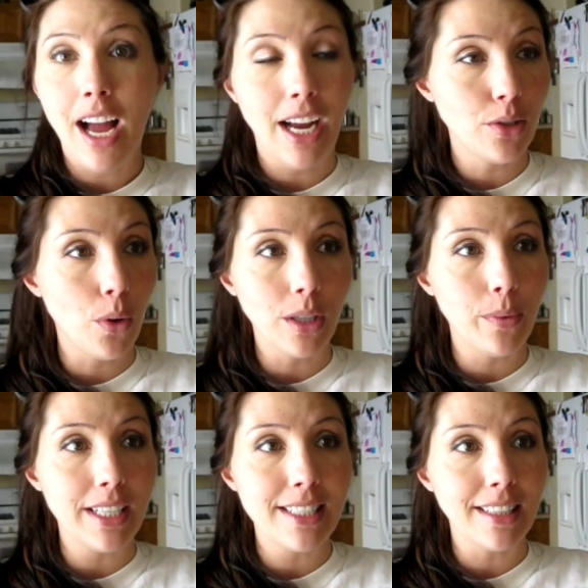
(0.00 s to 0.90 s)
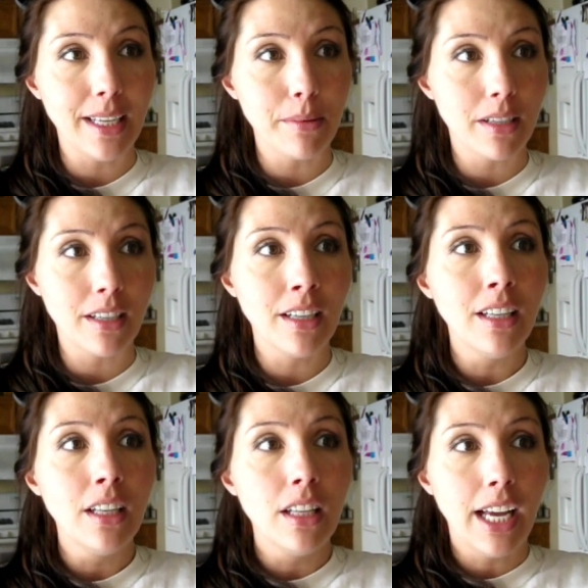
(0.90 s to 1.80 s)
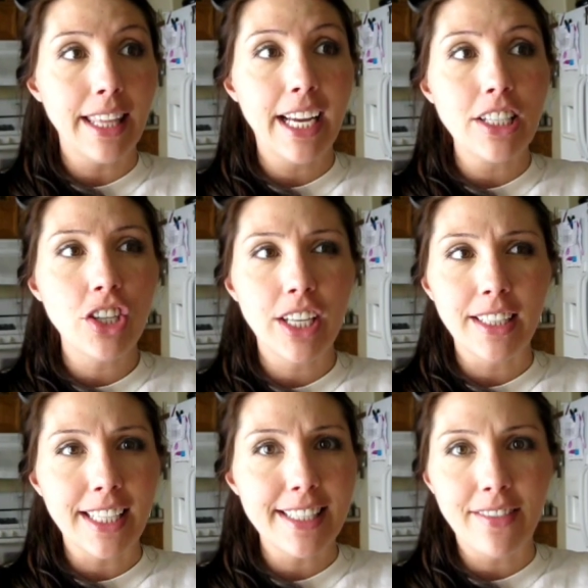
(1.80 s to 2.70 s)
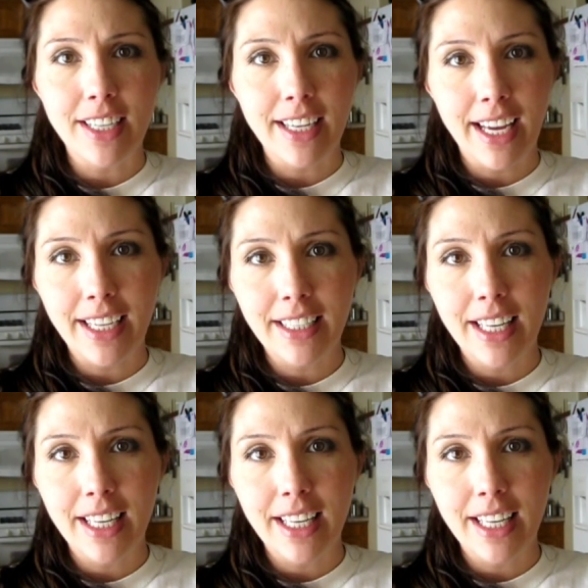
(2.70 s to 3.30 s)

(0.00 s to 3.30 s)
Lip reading: I totally went into labor. I think I took it at like 7 at night,